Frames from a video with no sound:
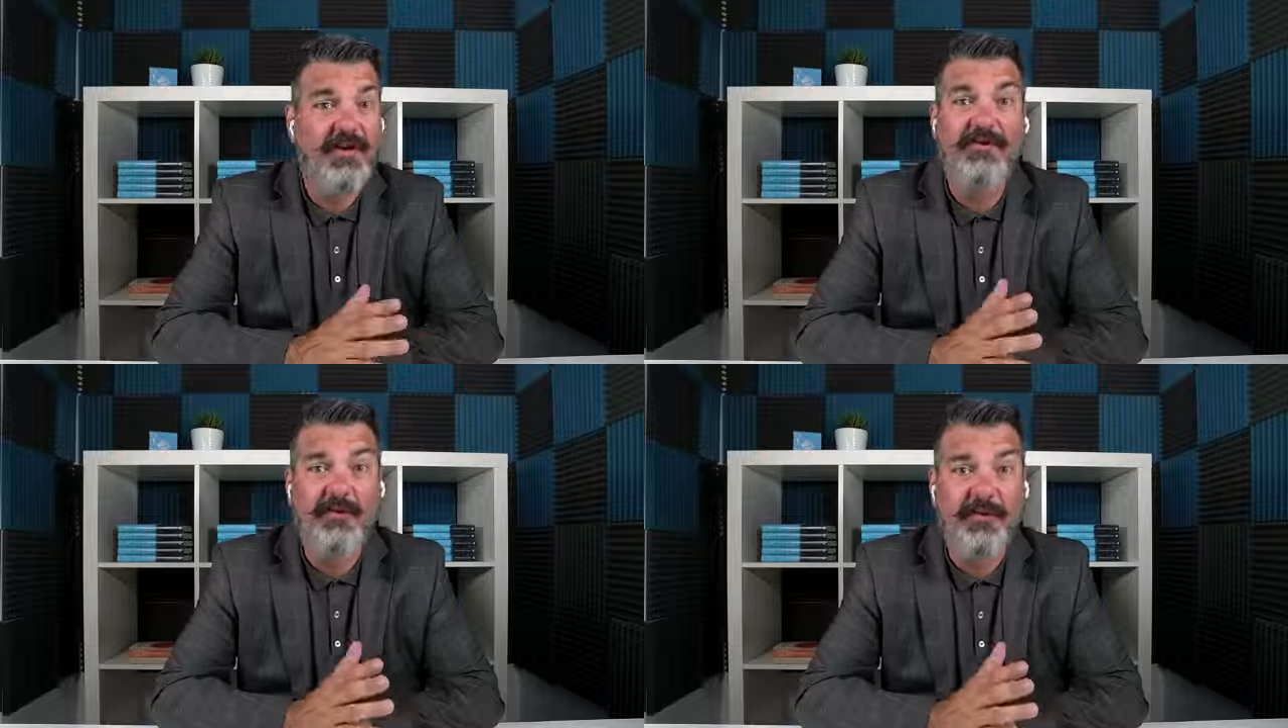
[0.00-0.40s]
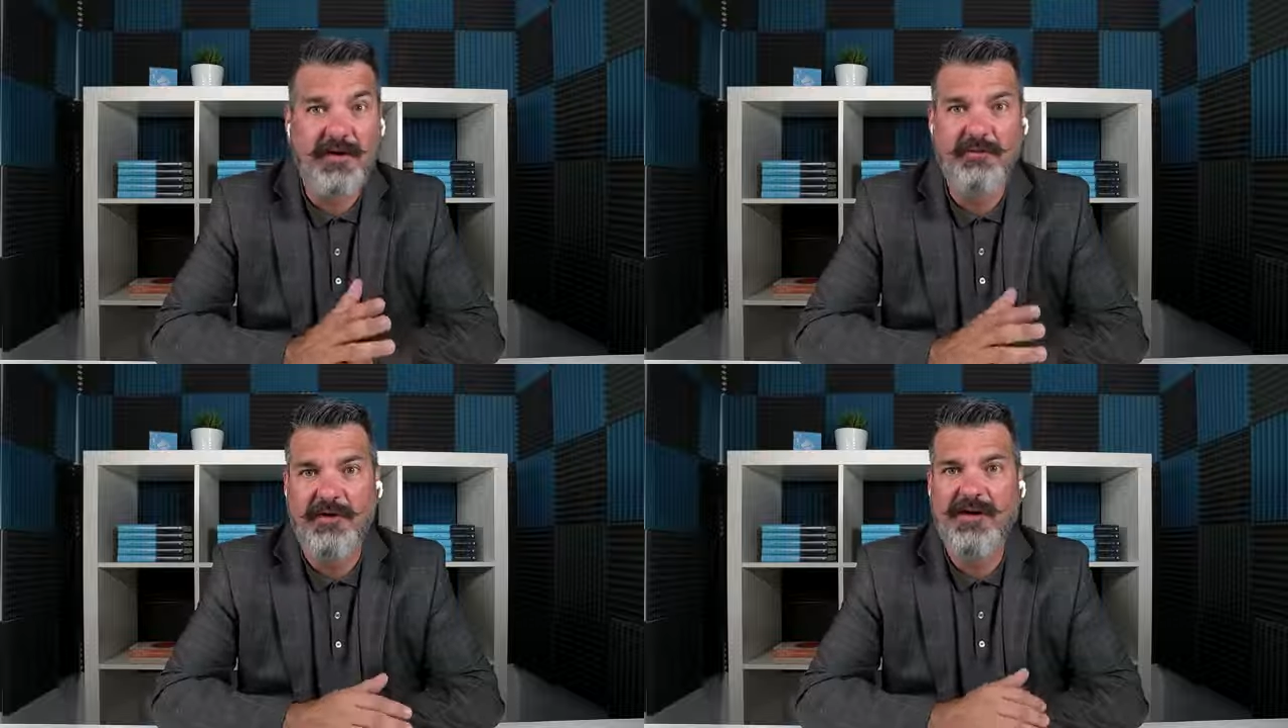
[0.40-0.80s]
I've never
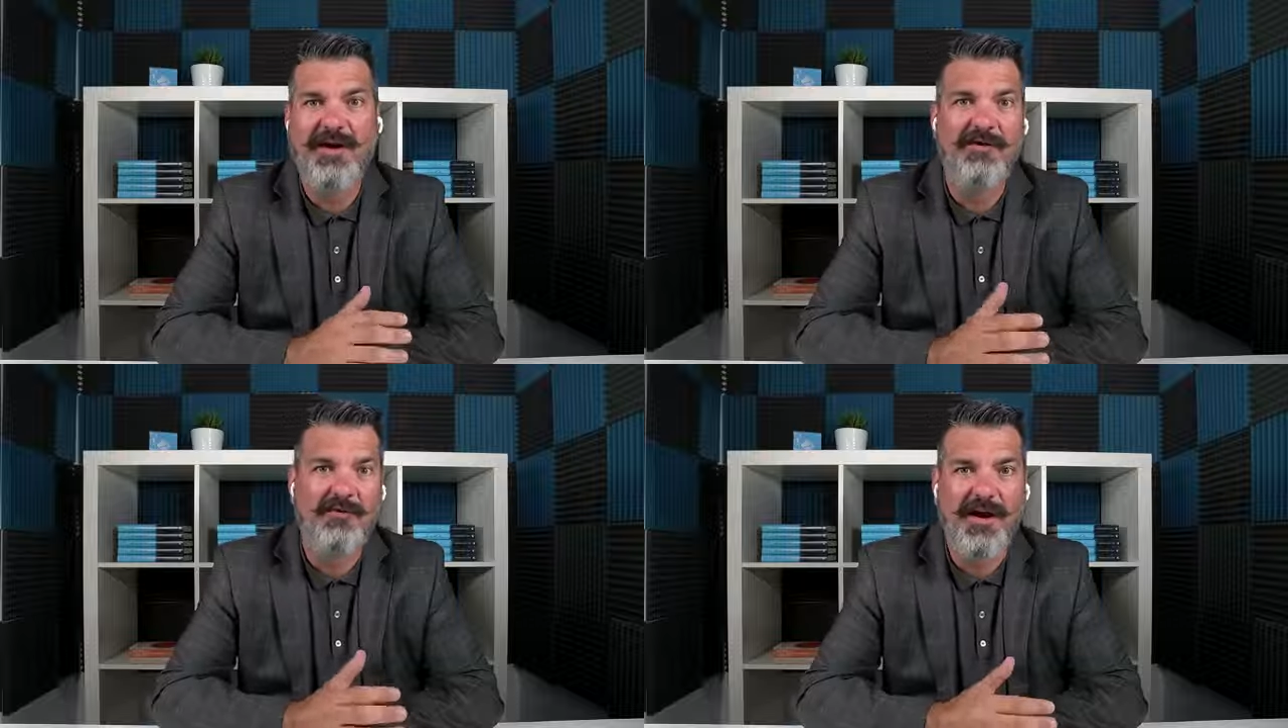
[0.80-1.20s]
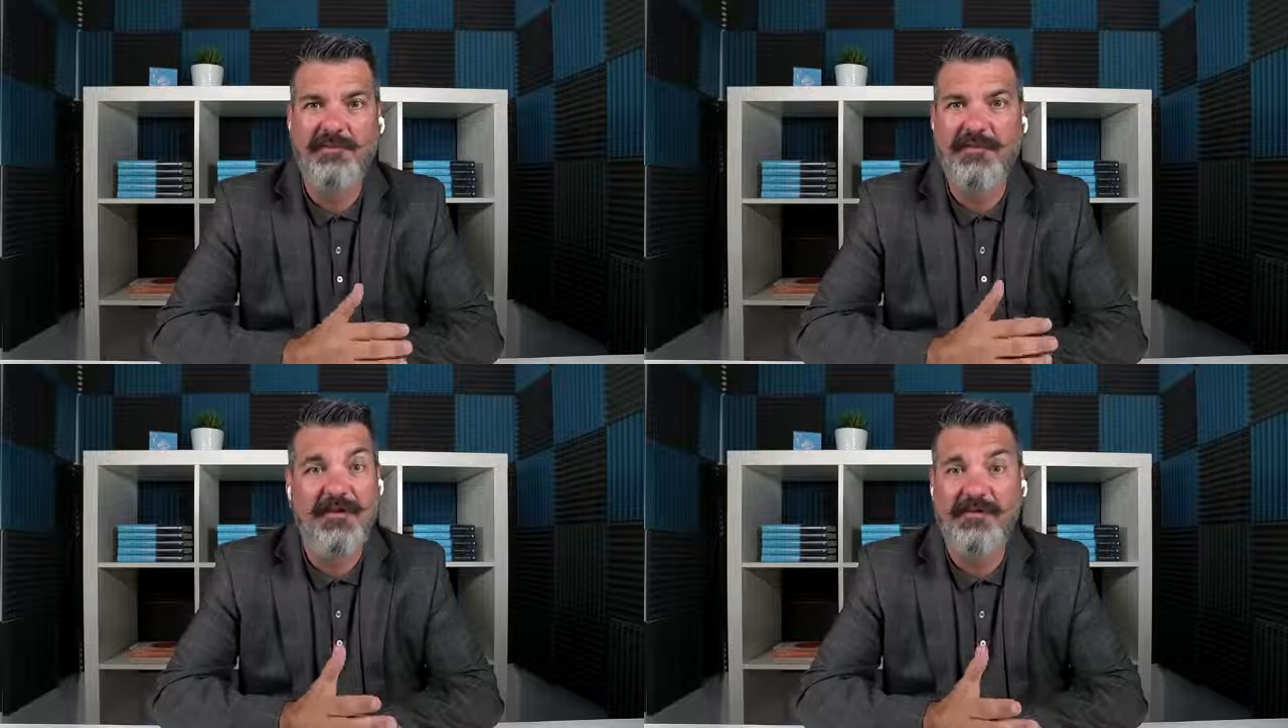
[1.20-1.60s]
written a book. I can
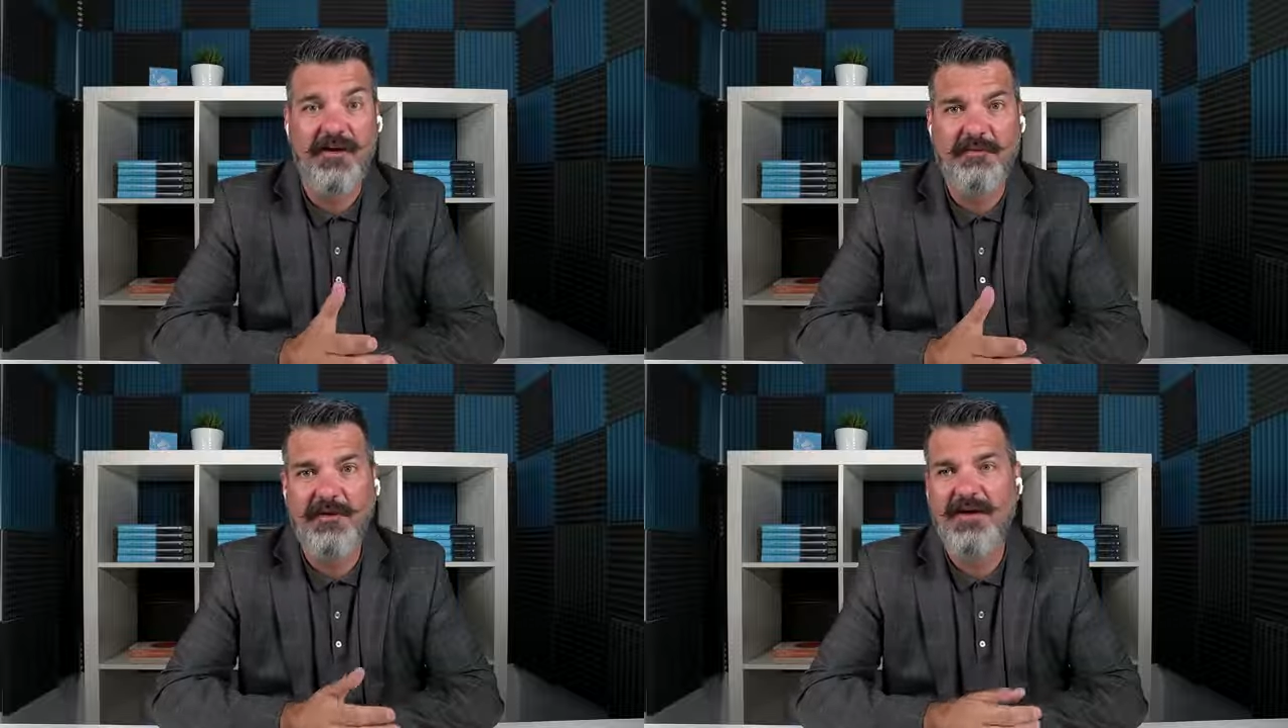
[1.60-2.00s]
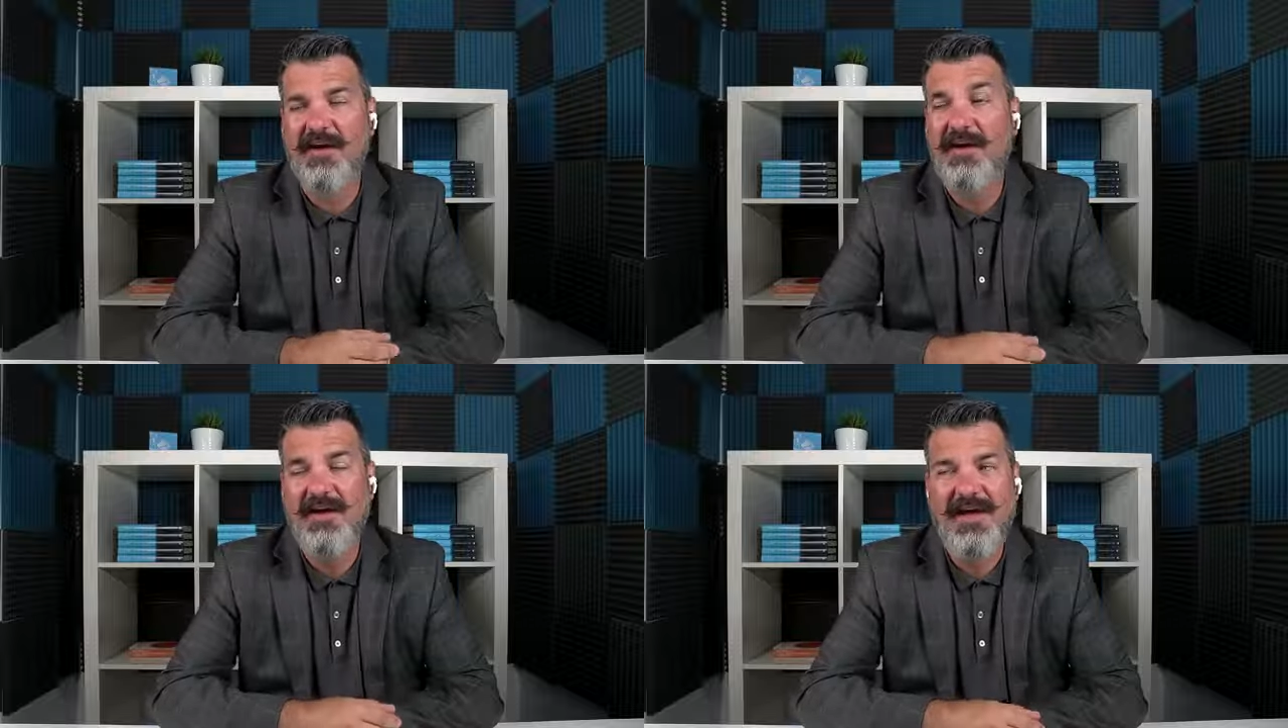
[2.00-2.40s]
write, but I've never done a book.